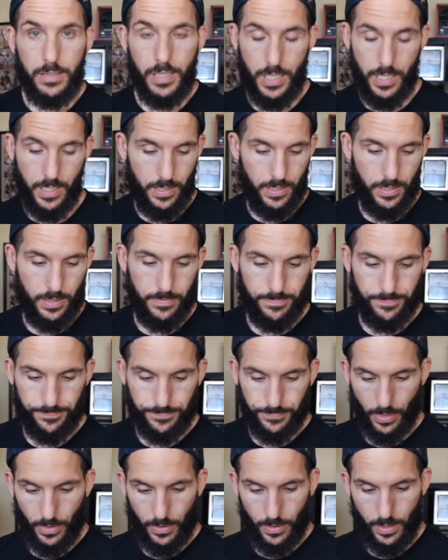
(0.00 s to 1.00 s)

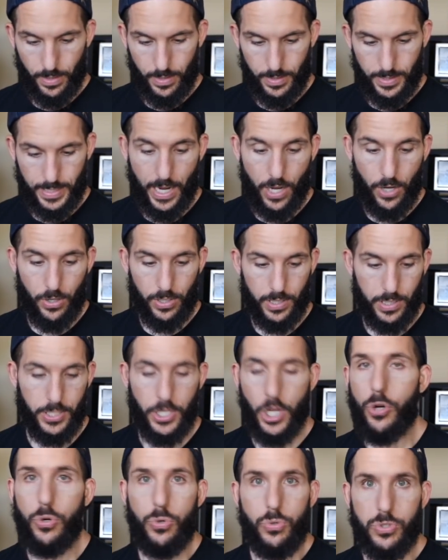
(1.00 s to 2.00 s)
Gal
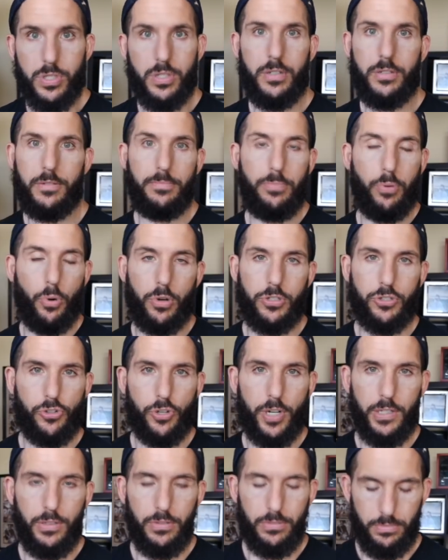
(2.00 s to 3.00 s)
Gadot's
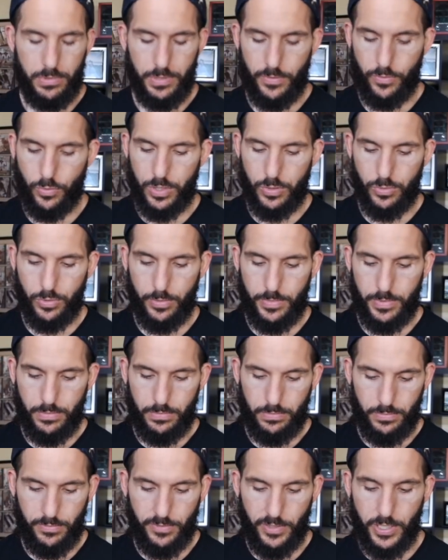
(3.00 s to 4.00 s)
portrayal of Wonder Woman.
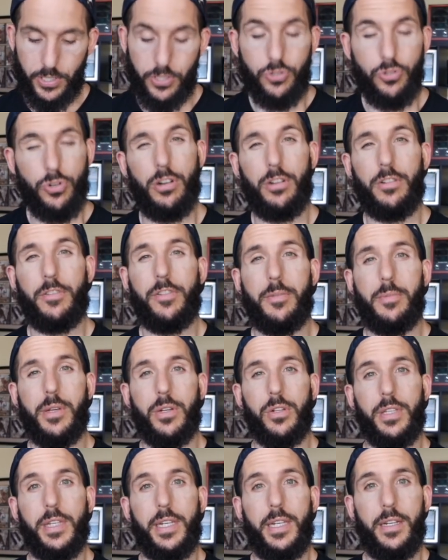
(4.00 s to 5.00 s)
Very strong
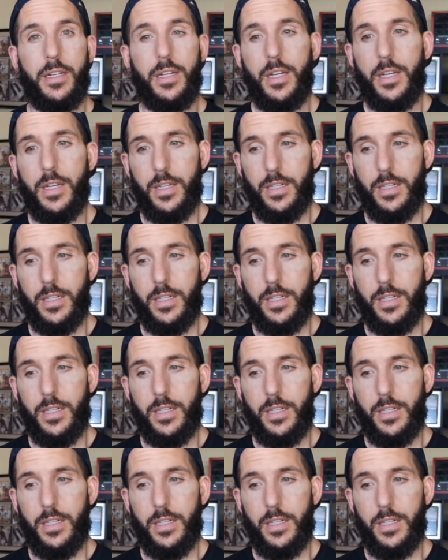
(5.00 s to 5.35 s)
female lead.